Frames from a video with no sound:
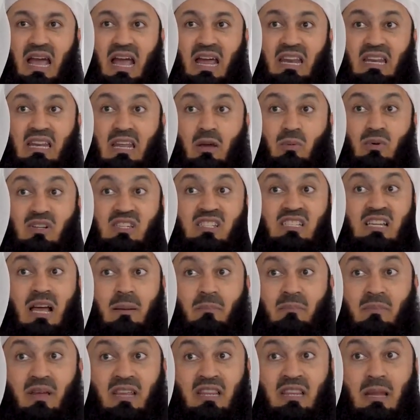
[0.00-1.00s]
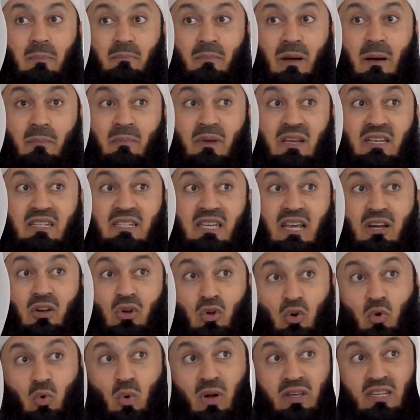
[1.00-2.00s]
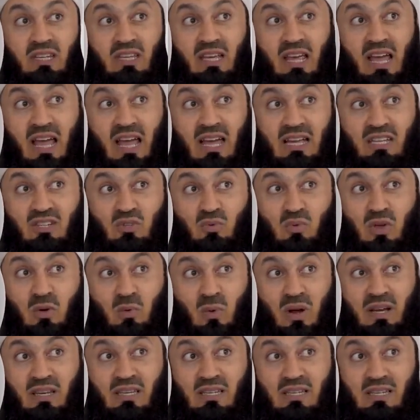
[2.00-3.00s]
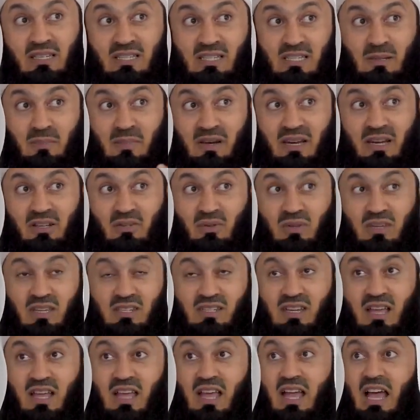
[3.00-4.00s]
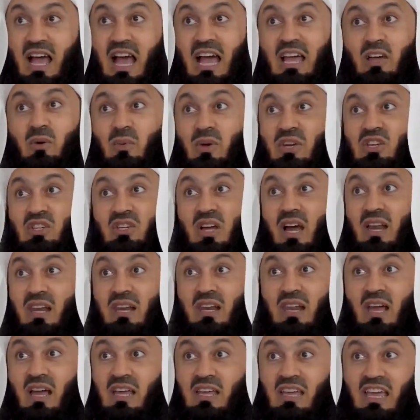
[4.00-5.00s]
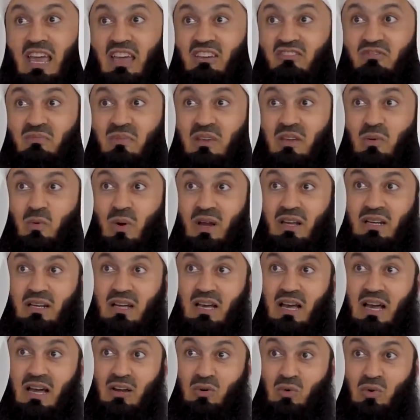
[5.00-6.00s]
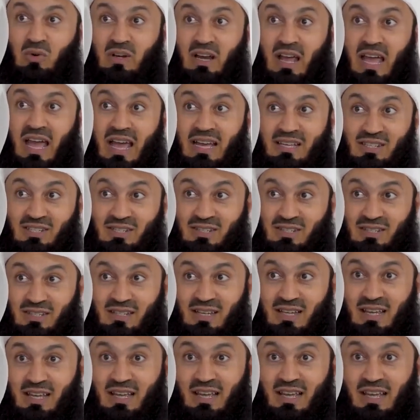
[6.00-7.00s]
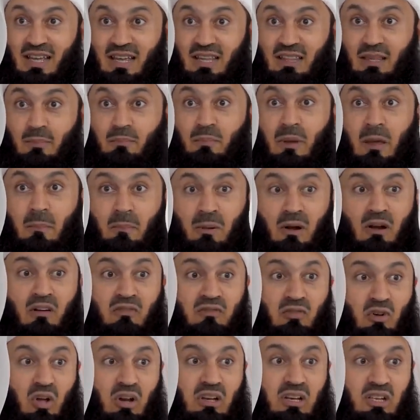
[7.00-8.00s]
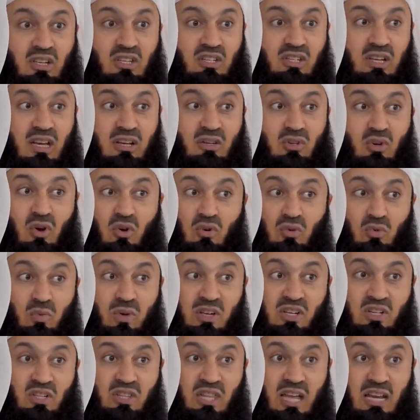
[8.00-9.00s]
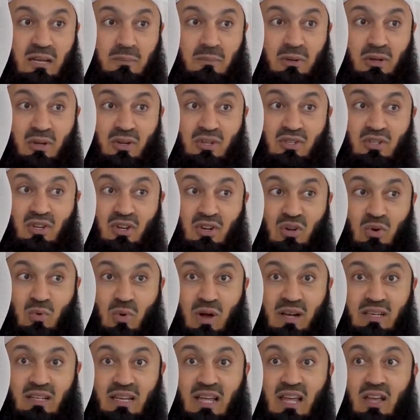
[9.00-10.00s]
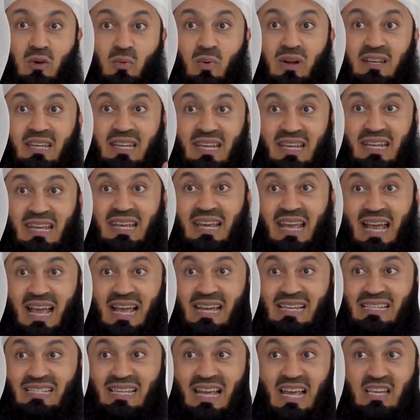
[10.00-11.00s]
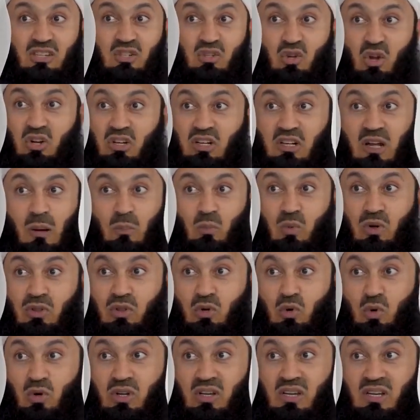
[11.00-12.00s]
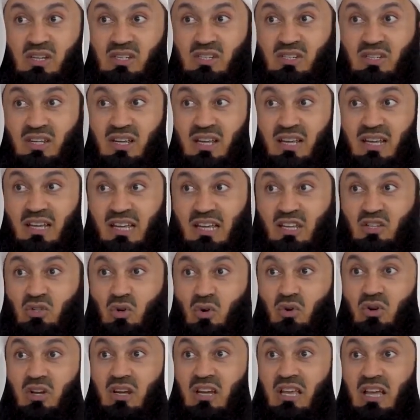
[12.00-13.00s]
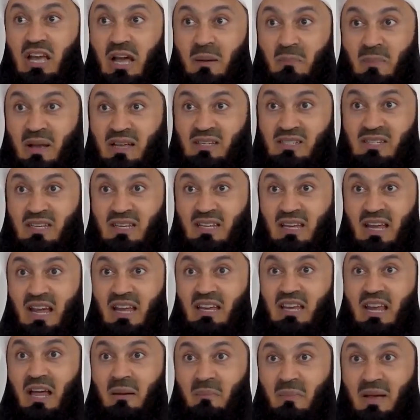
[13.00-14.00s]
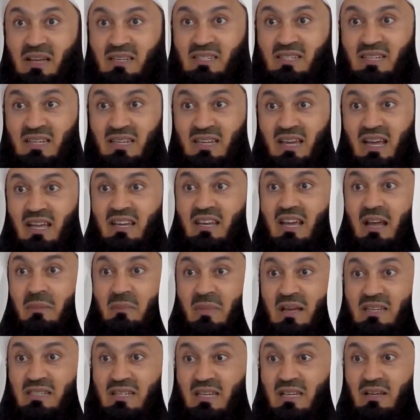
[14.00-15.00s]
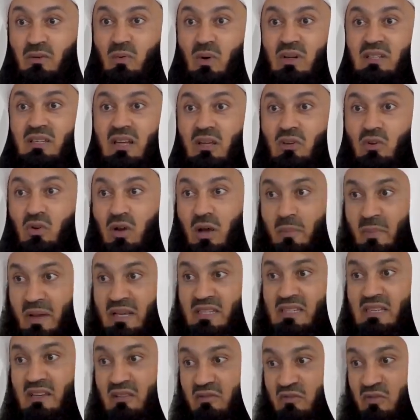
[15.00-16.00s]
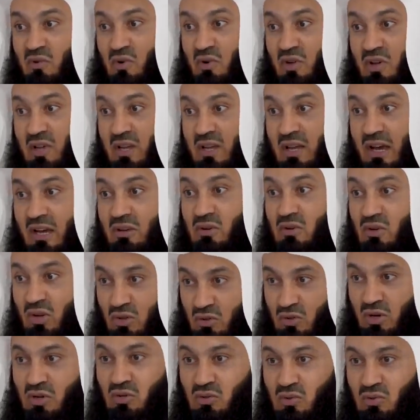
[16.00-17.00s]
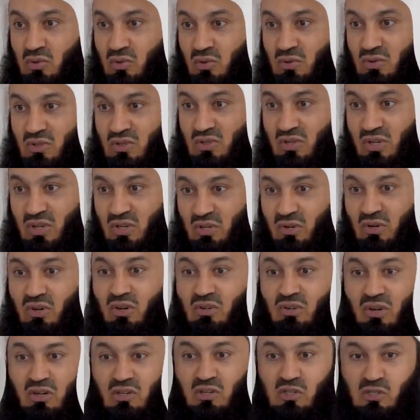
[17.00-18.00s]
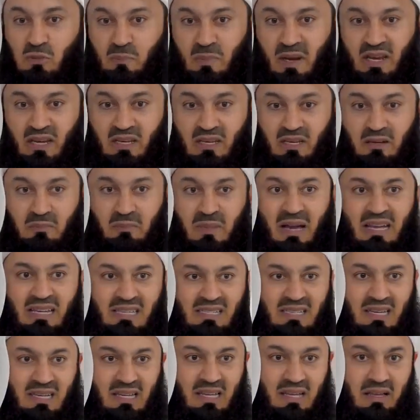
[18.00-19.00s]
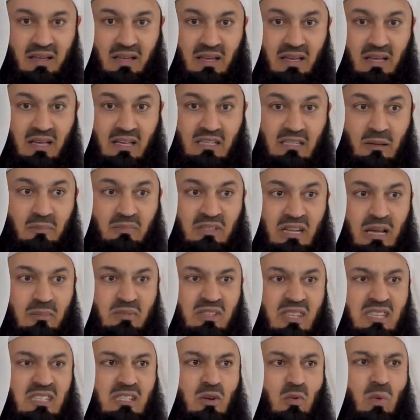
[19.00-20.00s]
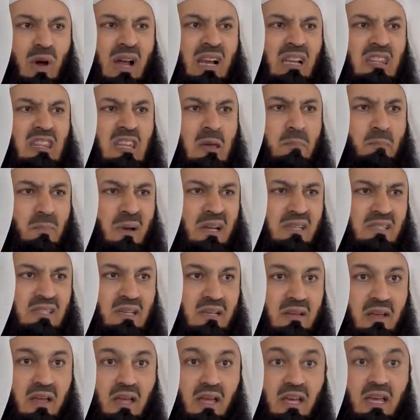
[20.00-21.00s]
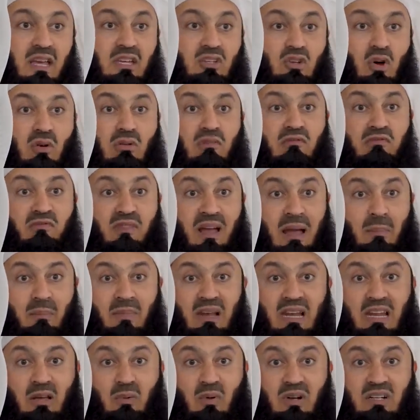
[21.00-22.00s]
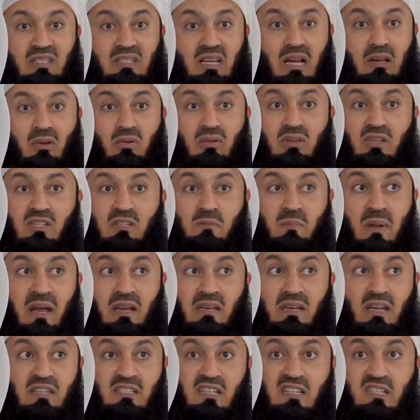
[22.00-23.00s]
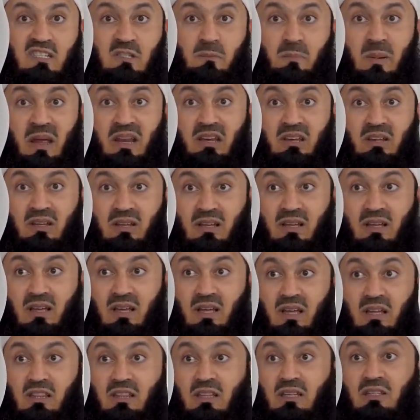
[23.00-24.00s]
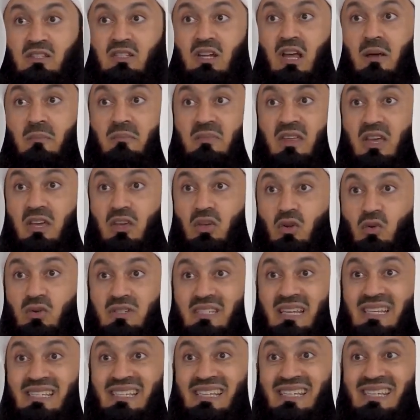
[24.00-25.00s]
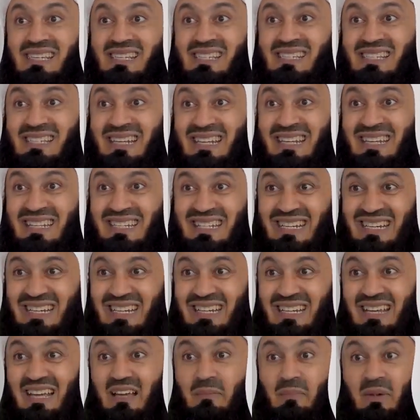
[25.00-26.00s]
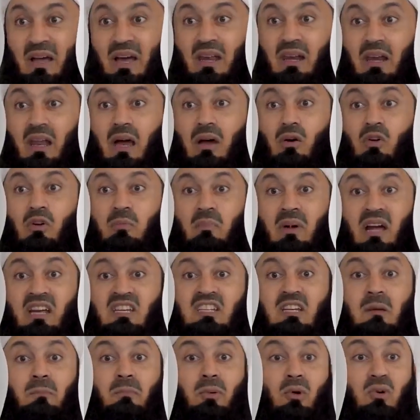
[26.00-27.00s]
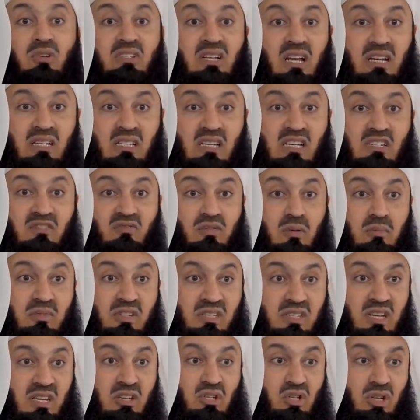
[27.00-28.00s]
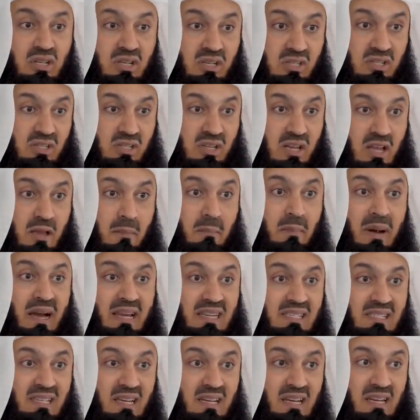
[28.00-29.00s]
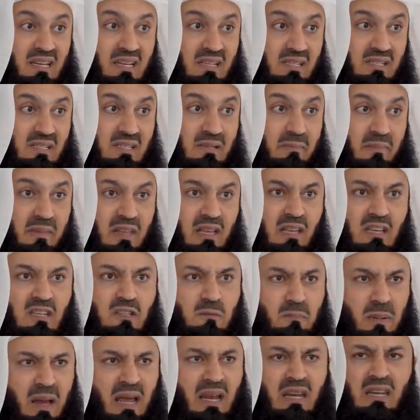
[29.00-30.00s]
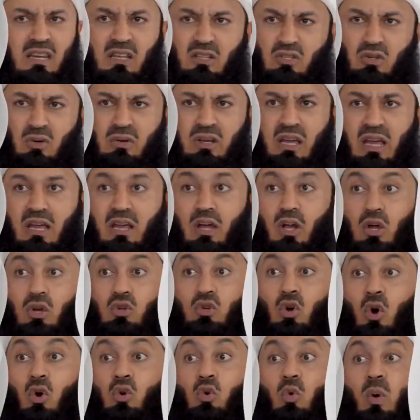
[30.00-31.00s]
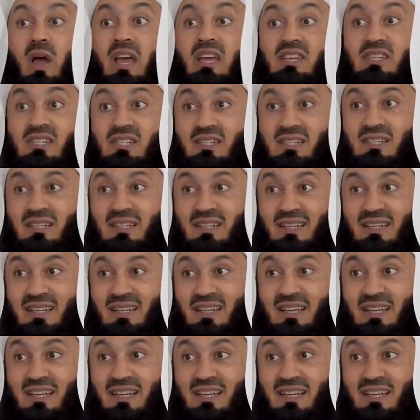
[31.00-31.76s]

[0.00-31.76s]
and there were some in the public saying, look what he has, we want similar to this, I wish Allah gave me what Qarun has. The people of knowledge said, don't wish that, because you know what? What he has not come with goodness. He's only amassing and amassing and amassing. What are you amassing for? Are you not going to use? You're not going to spend? Miserly. Sometimes there's a wealthy person. His own family will tell you this man doesn't spend. The term they use is stingy. May Allah Almighty protect us from stinginess, miserliness. Spend, it's okay. Don't waste.